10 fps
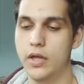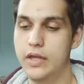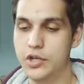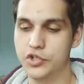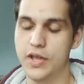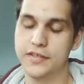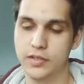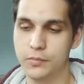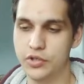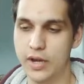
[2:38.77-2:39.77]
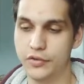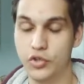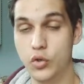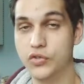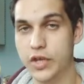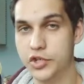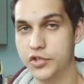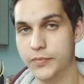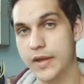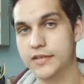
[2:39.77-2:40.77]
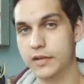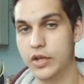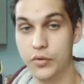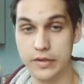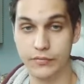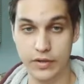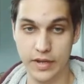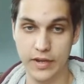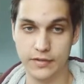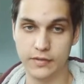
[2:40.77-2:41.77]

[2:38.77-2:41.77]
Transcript: each test subject 2 sessions basically on different days.